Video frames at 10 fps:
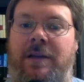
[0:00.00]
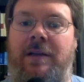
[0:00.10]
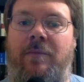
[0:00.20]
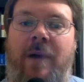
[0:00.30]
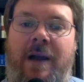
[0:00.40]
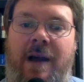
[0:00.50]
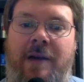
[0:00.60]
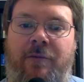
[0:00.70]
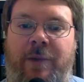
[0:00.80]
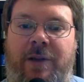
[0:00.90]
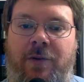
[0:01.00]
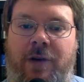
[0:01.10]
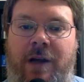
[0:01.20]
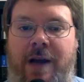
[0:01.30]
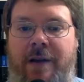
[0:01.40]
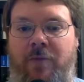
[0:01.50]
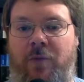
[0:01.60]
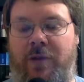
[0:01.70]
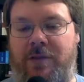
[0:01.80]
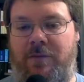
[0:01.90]
my God will be your God.
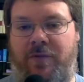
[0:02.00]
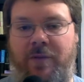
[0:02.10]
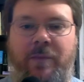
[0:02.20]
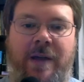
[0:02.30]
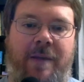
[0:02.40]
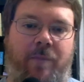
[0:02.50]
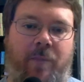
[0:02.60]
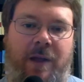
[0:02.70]
And from that